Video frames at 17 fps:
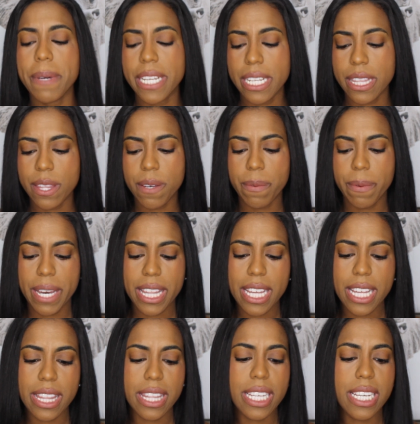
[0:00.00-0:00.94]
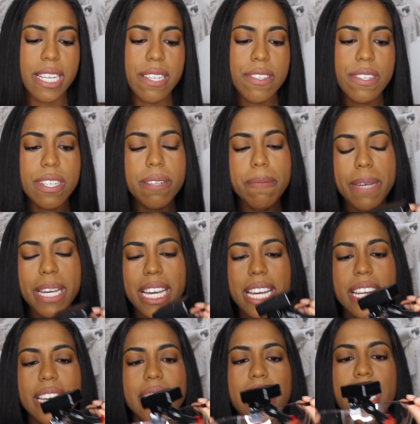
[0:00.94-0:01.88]
but the way that these are
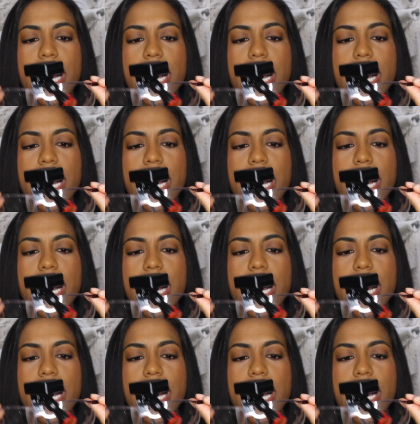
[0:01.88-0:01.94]
made,